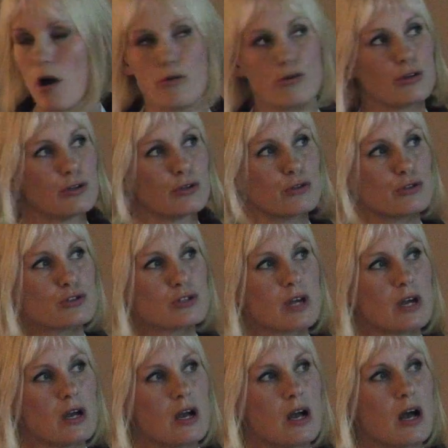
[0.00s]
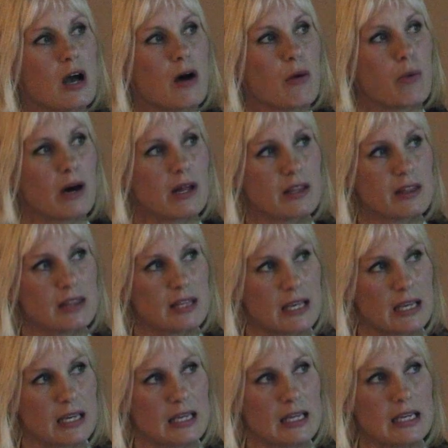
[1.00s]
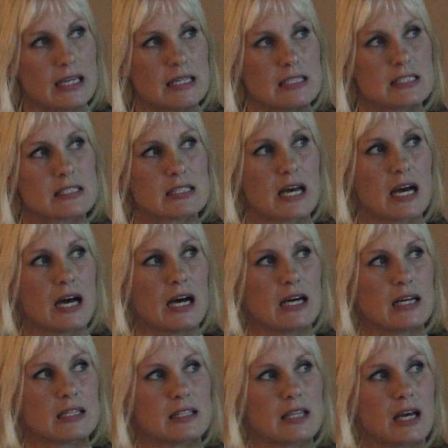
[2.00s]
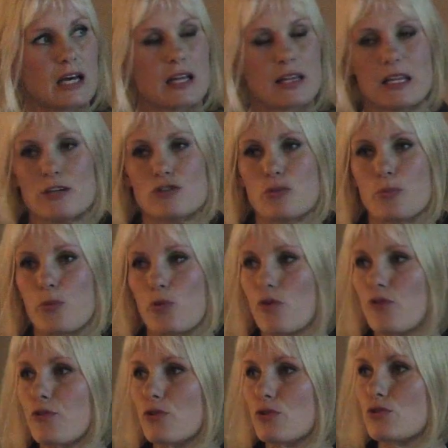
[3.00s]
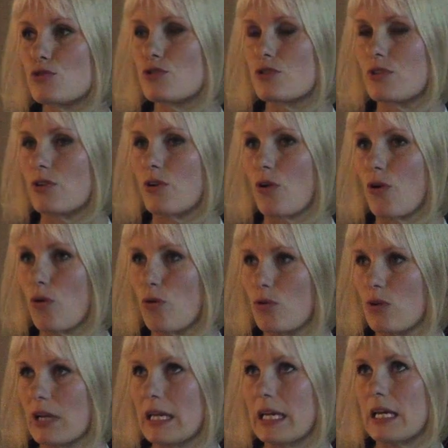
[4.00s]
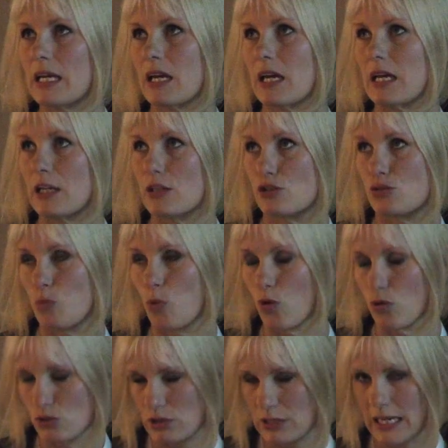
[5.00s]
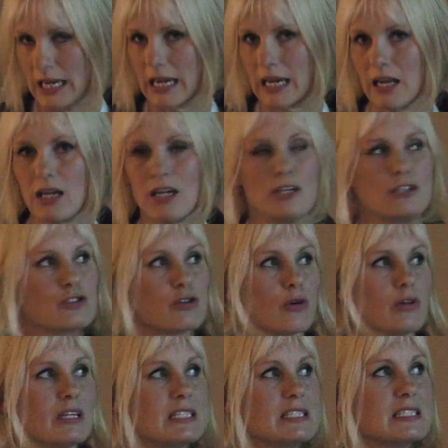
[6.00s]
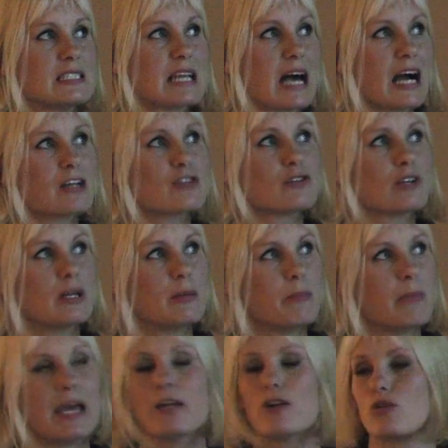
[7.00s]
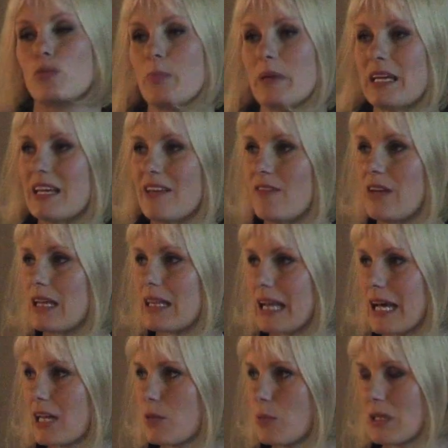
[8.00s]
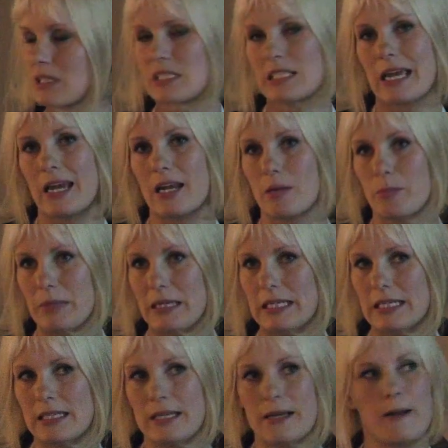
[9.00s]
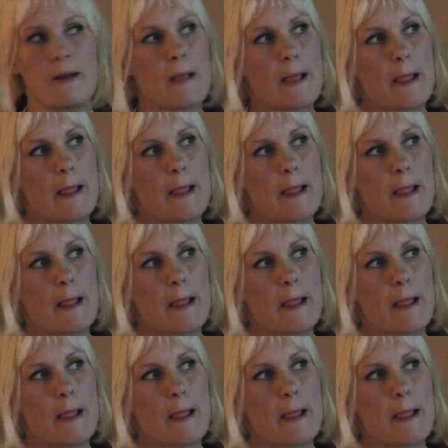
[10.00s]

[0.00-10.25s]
our use. One thing is that there's a perfusion only in a small scale. So this is actually may not be giving that much scalability.